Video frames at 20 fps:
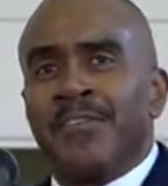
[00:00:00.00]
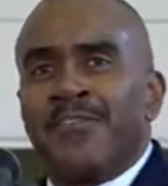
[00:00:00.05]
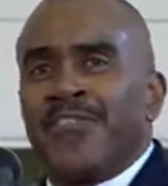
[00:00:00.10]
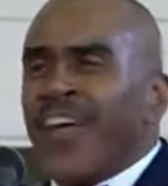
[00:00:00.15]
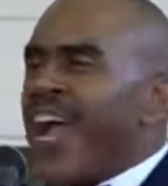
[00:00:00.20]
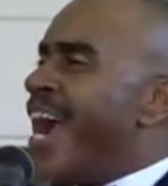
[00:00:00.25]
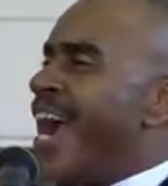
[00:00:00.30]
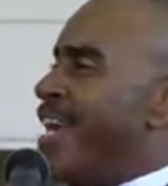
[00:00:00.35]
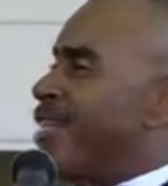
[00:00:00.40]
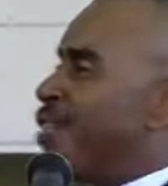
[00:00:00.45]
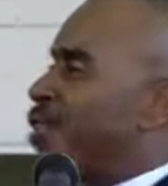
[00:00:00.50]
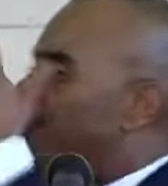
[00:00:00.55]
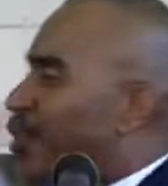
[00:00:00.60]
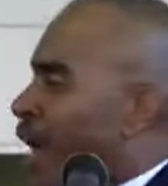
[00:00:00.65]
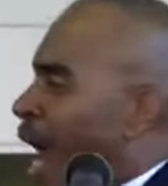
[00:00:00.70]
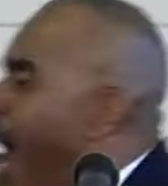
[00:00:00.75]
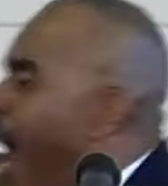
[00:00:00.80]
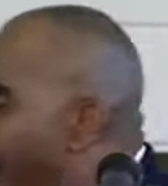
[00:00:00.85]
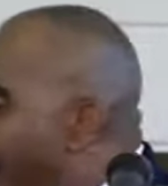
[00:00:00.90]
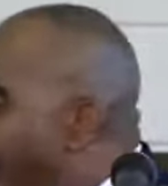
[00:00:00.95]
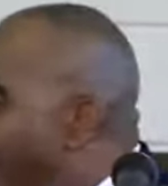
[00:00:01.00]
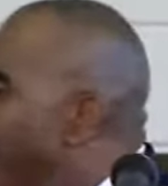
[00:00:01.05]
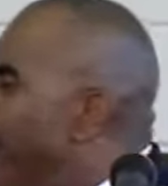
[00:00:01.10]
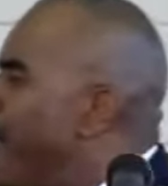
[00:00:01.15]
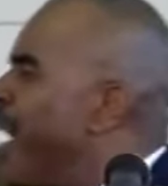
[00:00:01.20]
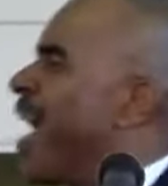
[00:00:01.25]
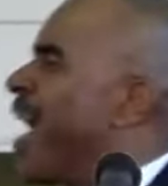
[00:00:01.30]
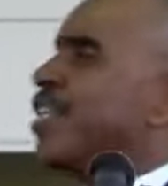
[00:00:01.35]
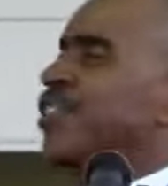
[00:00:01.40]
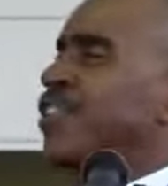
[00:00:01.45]
Their
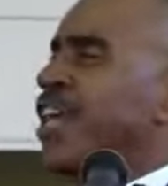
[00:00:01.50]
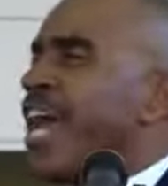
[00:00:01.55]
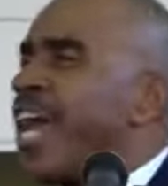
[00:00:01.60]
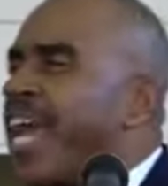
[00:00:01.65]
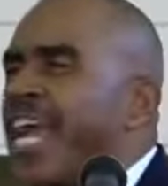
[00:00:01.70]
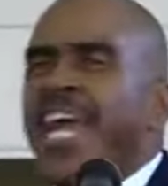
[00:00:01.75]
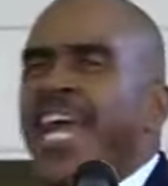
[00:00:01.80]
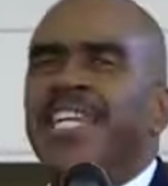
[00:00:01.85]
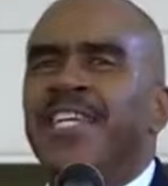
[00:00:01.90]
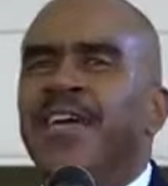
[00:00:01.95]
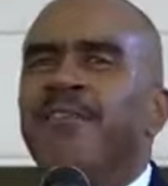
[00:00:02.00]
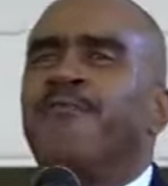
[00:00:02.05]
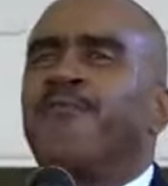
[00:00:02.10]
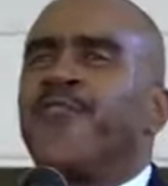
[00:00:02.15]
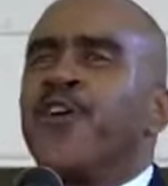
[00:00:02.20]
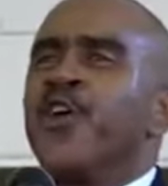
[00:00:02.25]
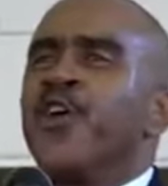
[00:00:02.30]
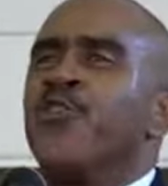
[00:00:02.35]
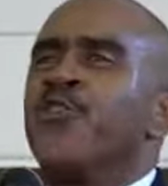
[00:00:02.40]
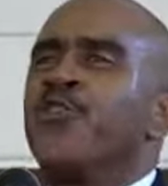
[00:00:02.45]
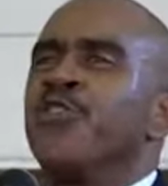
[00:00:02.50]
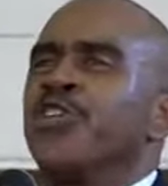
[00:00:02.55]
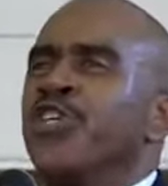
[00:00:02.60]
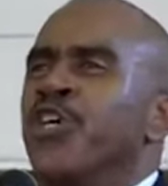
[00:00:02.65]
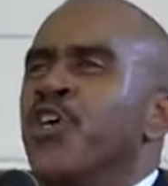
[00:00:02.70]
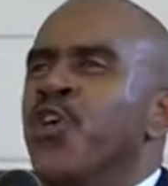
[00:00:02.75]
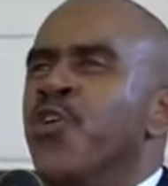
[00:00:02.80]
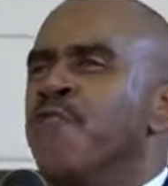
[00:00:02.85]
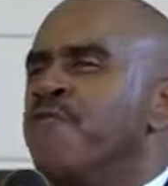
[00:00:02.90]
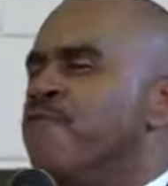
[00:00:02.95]
job is to interview
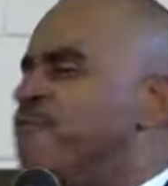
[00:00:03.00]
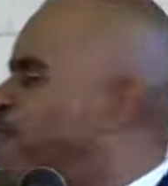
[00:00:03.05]
you